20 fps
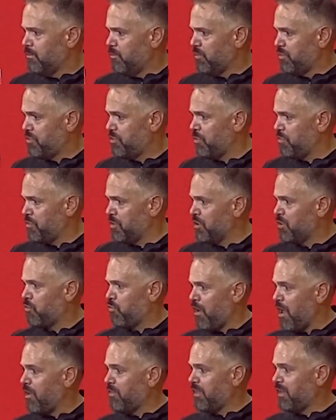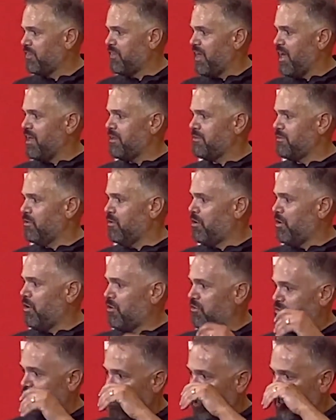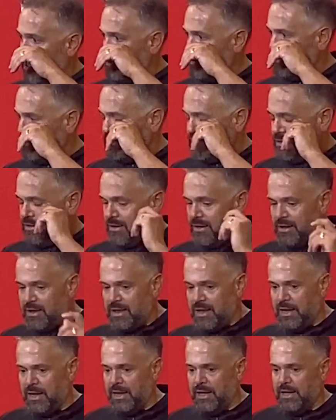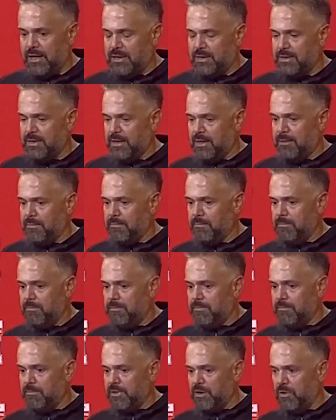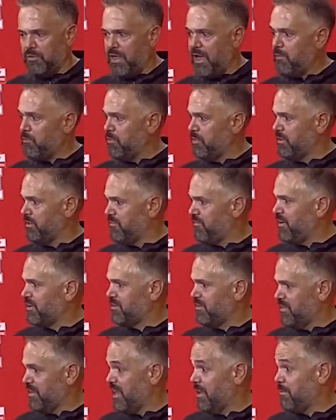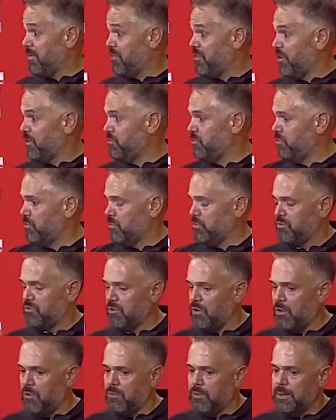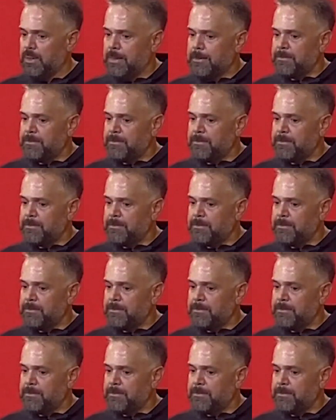with the crowd like that on our side, and, that really affected the game, I thought, too, so.